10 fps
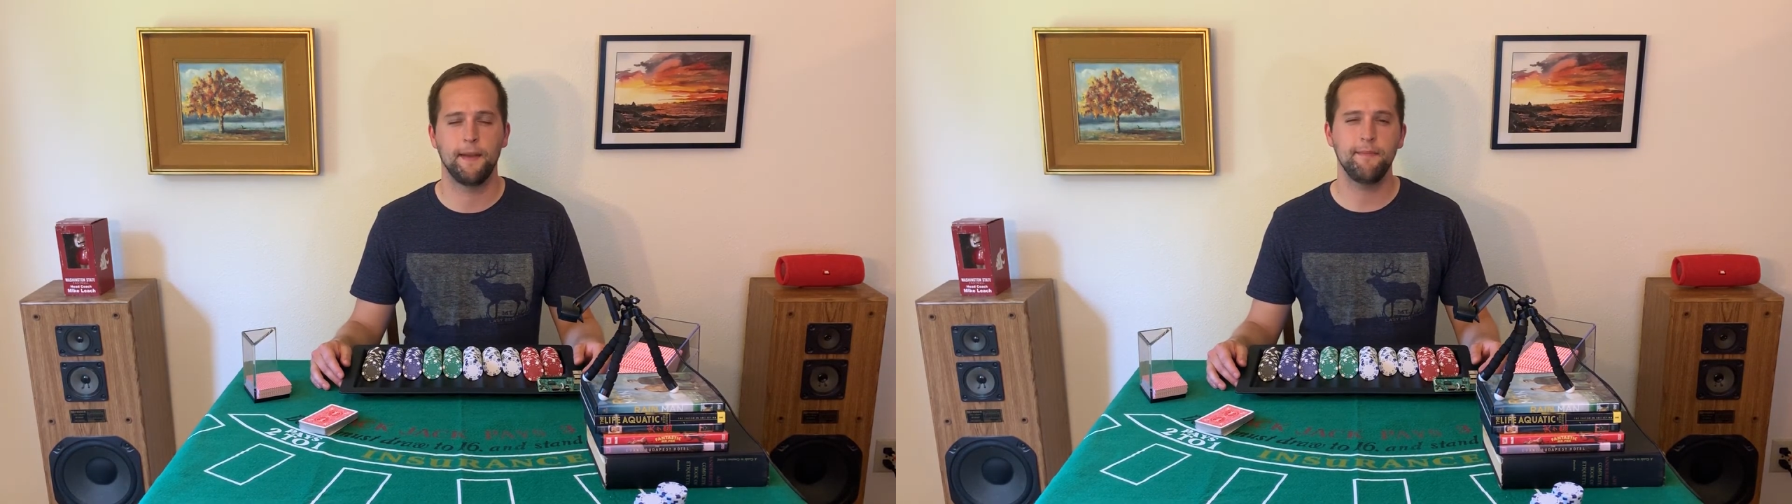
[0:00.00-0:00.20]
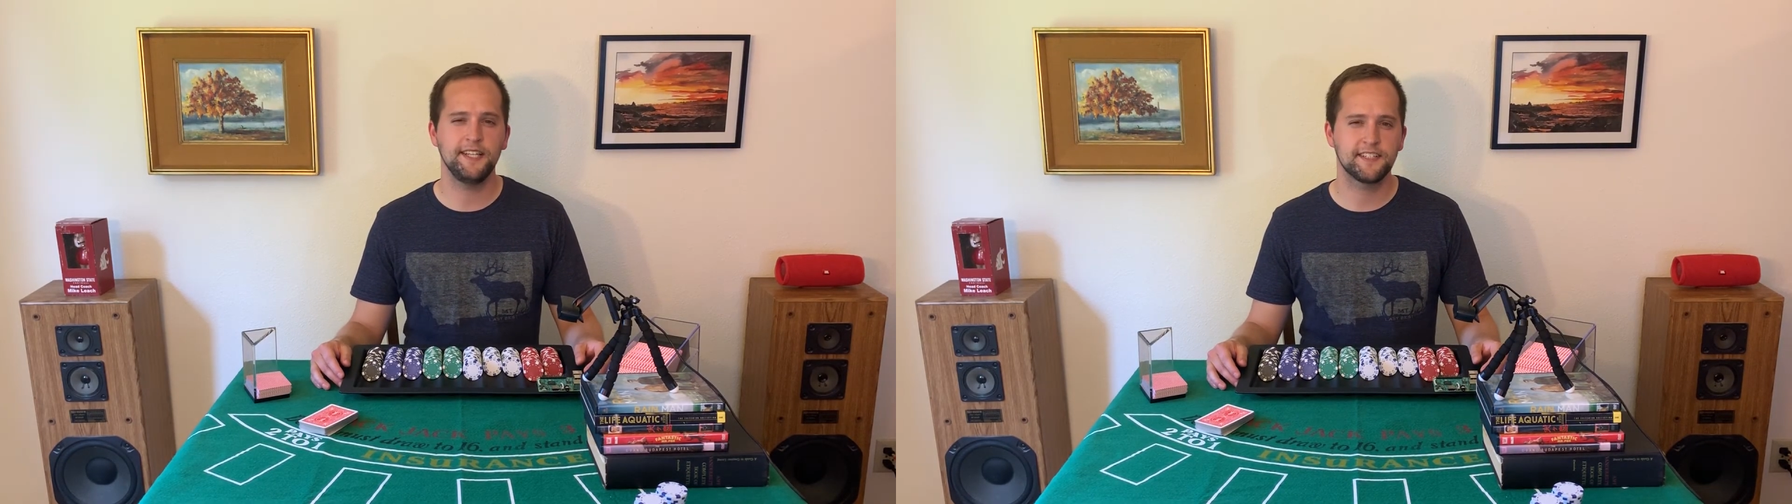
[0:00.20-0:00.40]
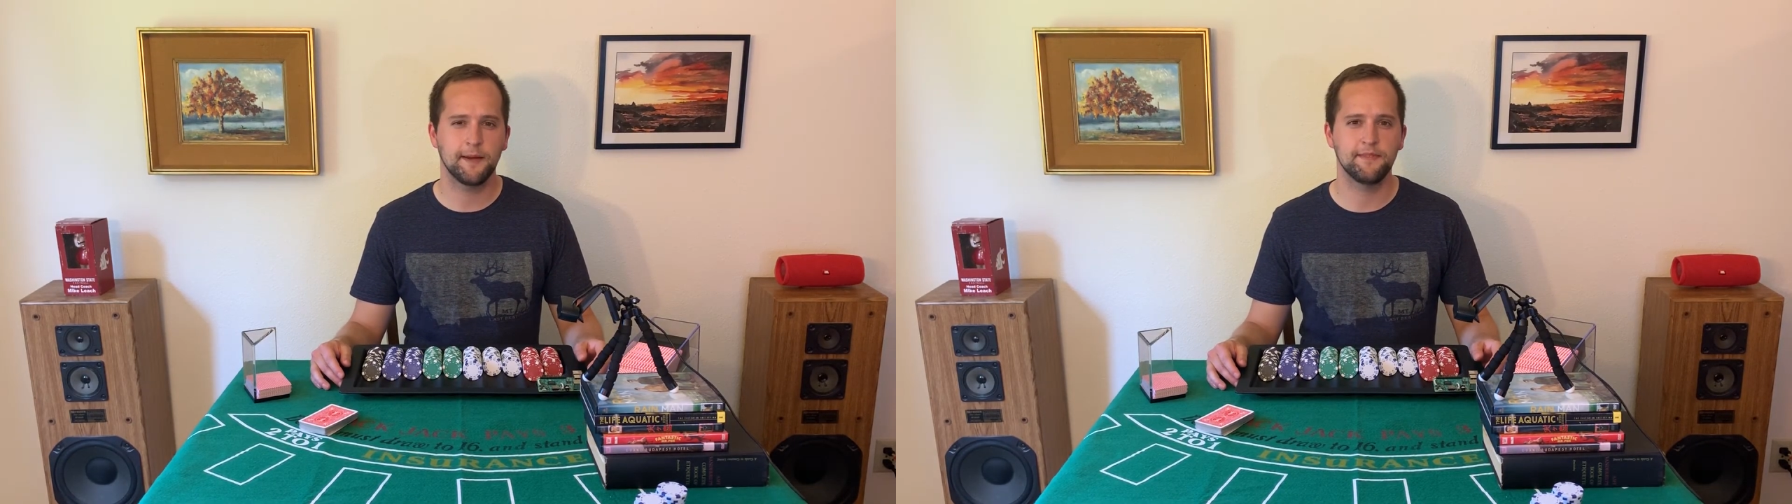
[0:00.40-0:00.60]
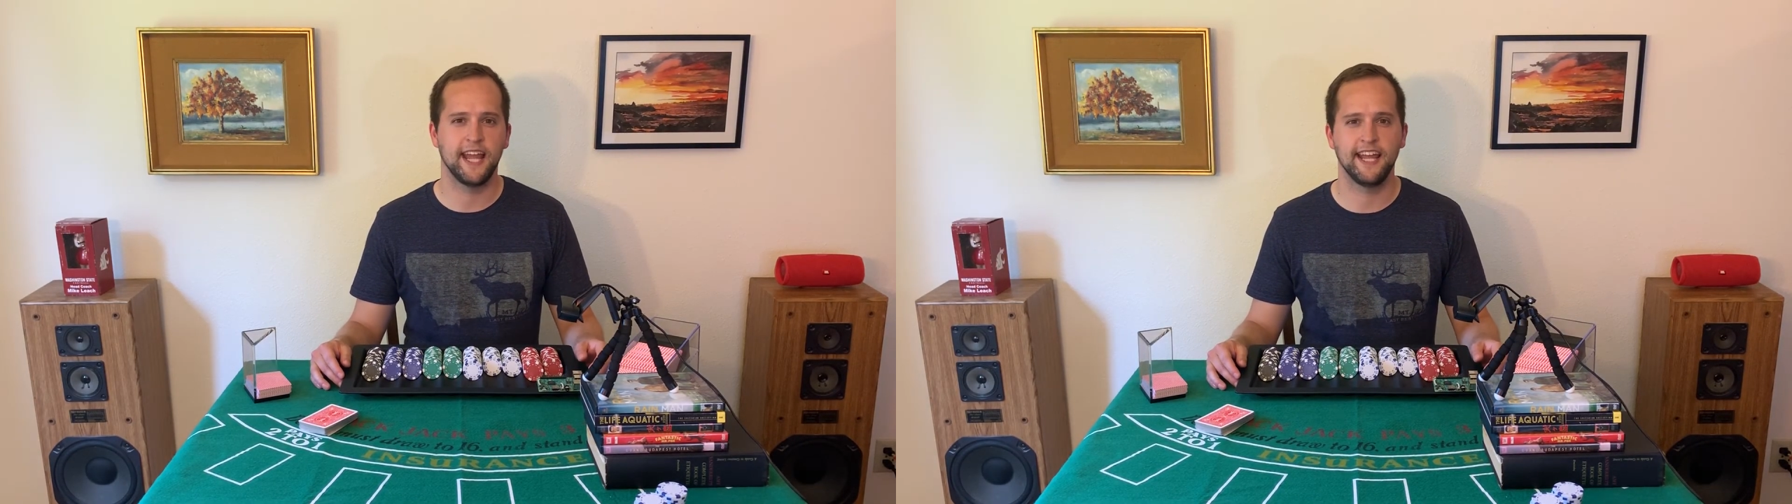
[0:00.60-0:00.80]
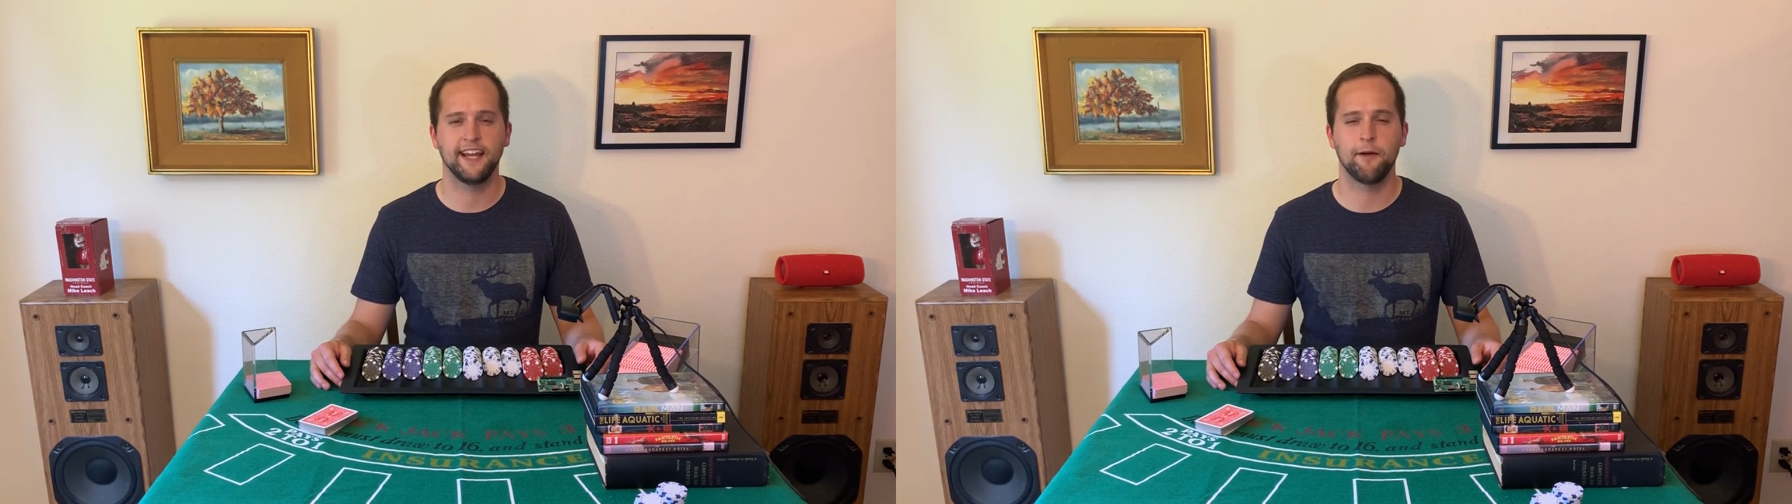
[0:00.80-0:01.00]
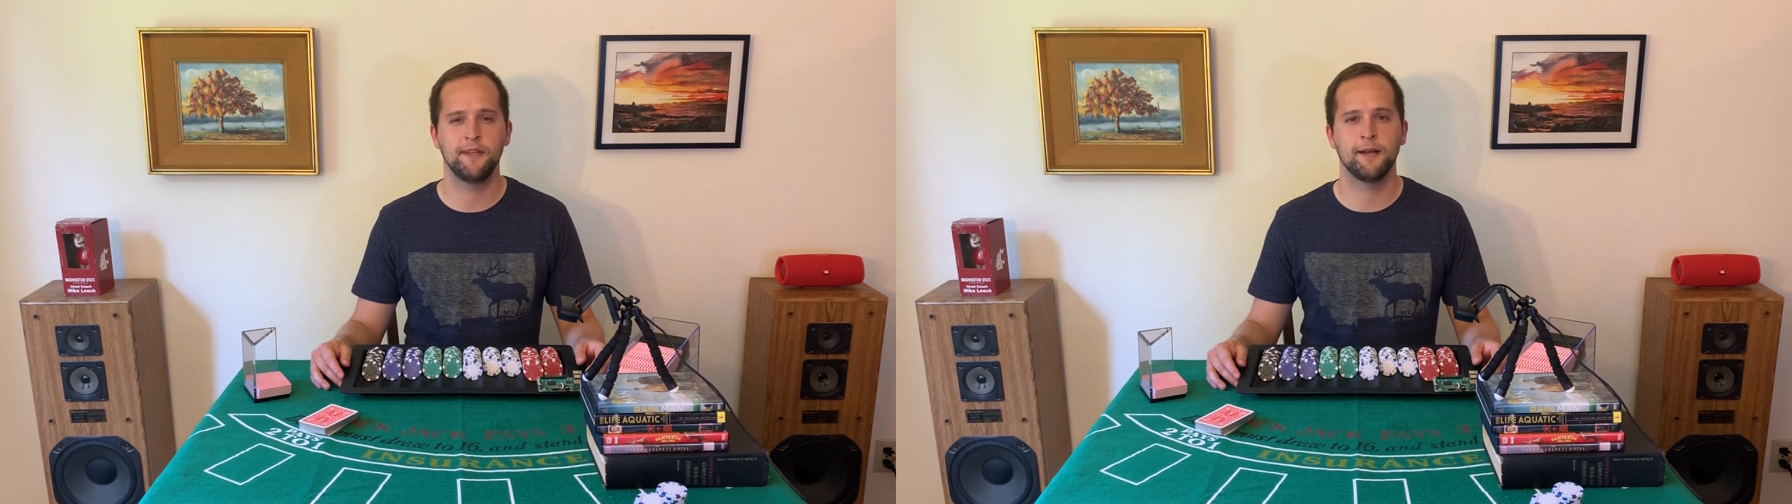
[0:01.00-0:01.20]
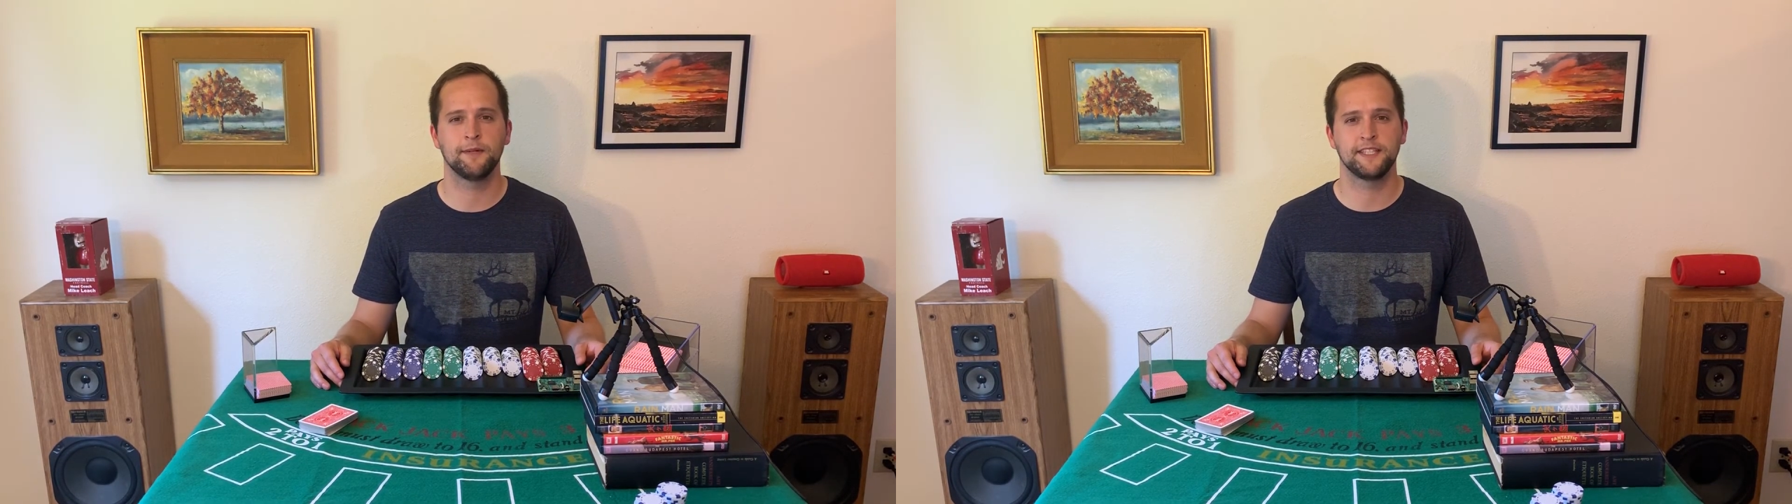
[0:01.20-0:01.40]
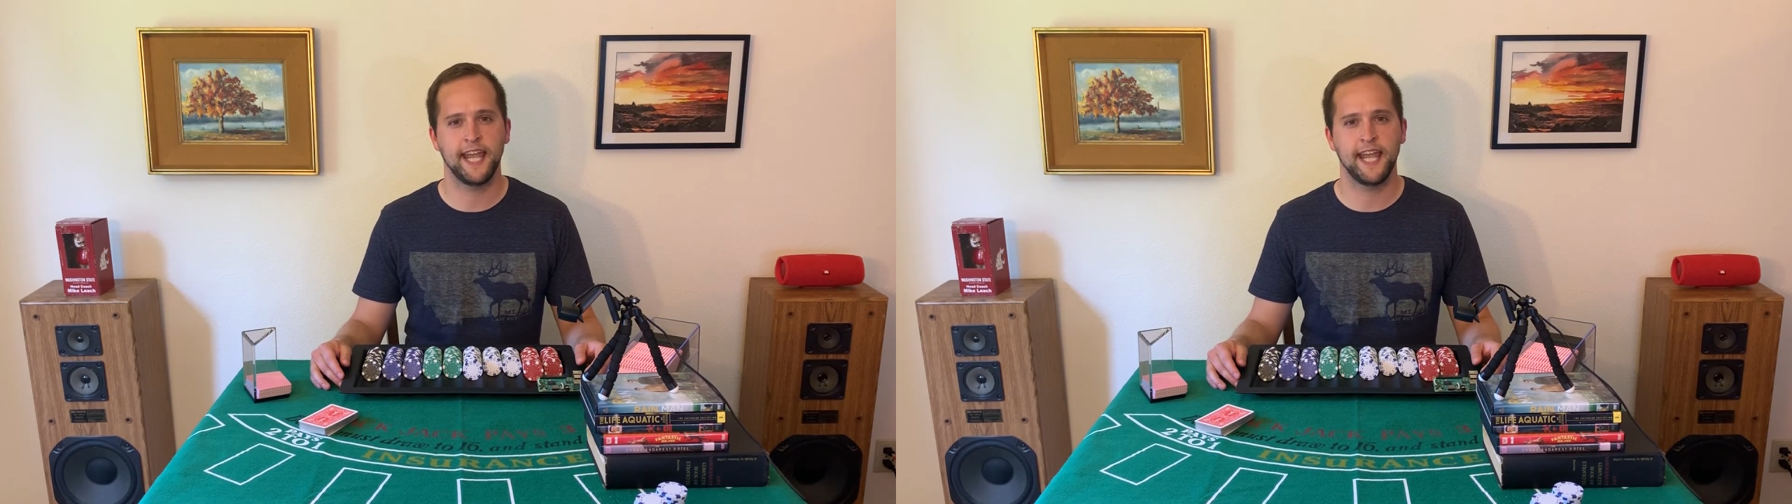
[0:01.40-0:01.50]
Maybe someday I'll be able